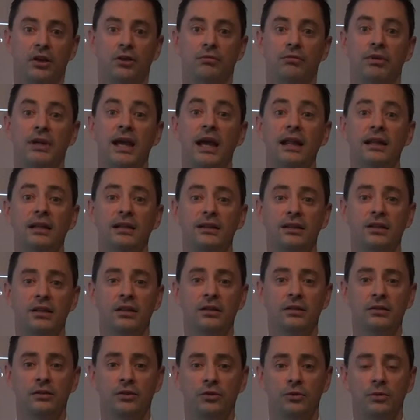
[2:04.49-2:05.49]
The
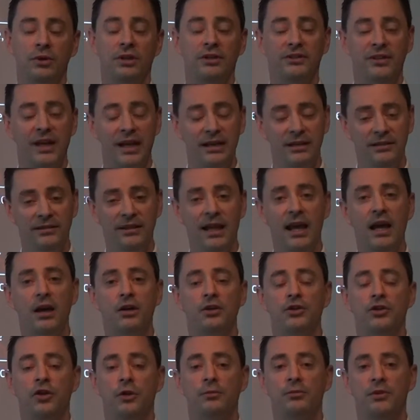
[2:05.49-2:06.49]
reality to it is that is
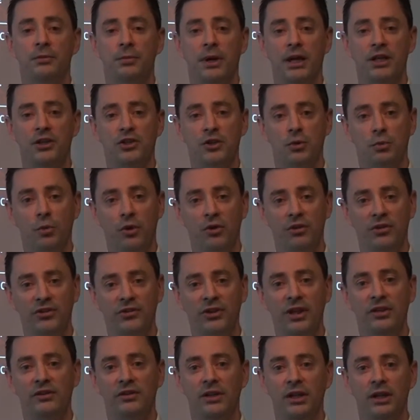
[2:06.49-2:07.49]
our job, to make sure we're
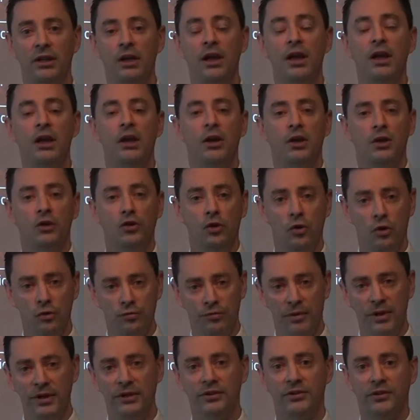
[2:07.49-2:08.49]
assessing
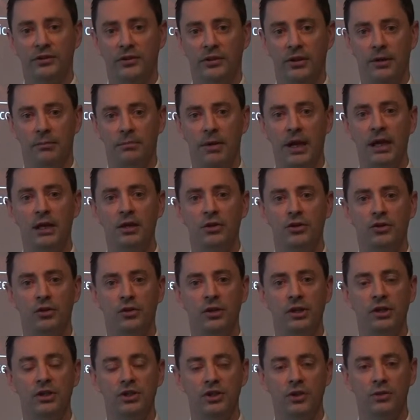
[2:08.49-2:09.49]
your risks and making
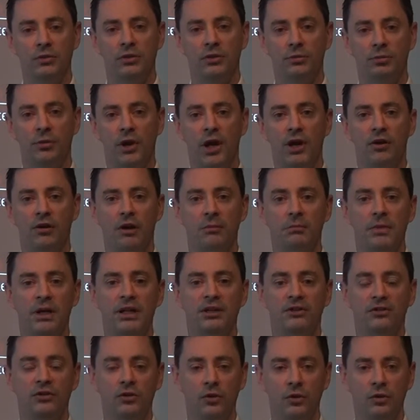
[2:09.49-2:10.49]
sure the insurance program
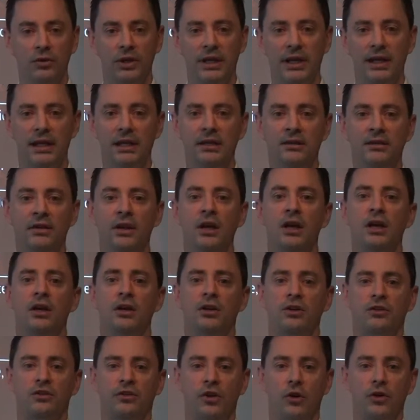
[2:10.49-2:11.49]
meets your needs,
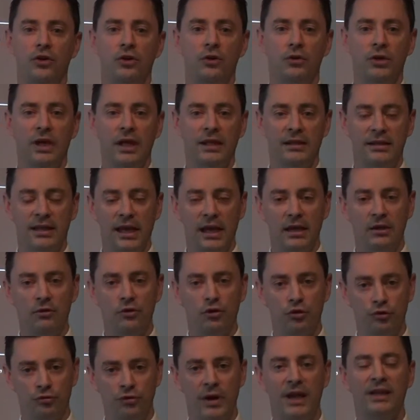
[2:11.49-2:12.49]
so you get
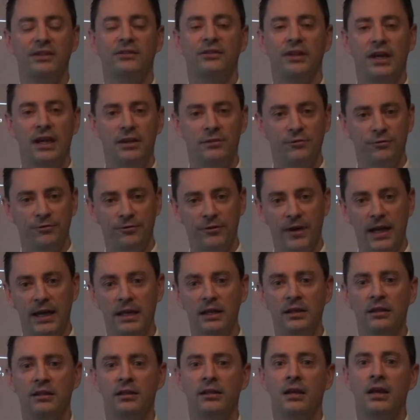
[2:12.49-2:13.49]
that trust and
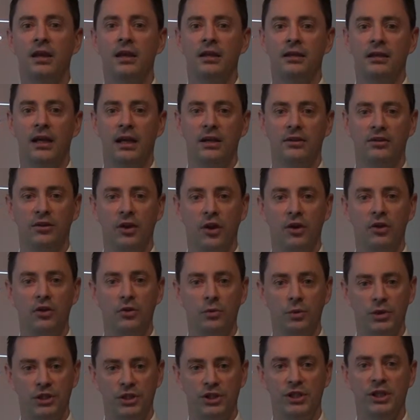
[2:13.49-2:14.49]
faith that it's going
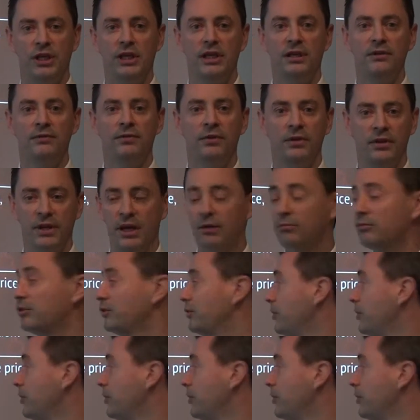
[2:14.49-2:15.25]
to achieve that